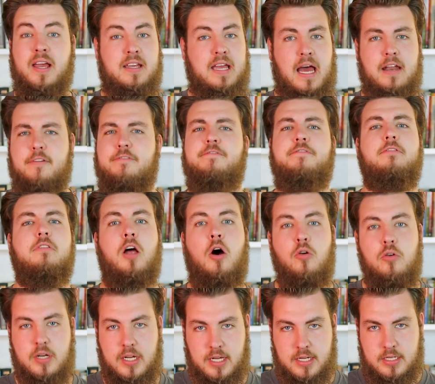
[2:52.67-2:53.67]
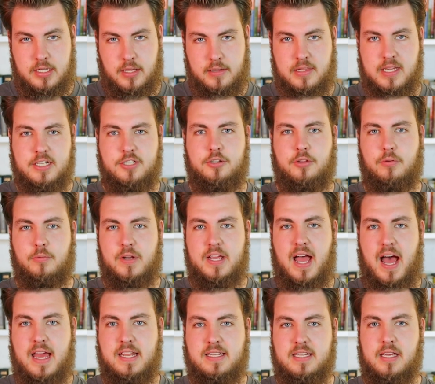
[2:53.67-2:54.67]
I kind of floated these
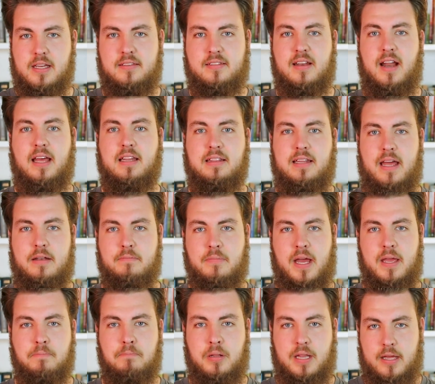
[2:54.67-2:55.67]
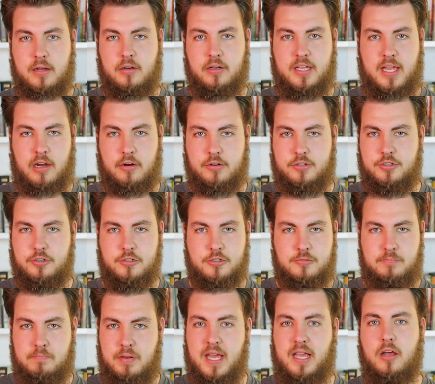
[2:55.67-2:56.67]
three ideas and I let my player
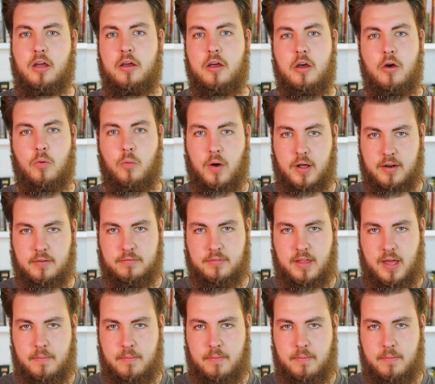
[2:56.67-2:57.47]
characters pick one of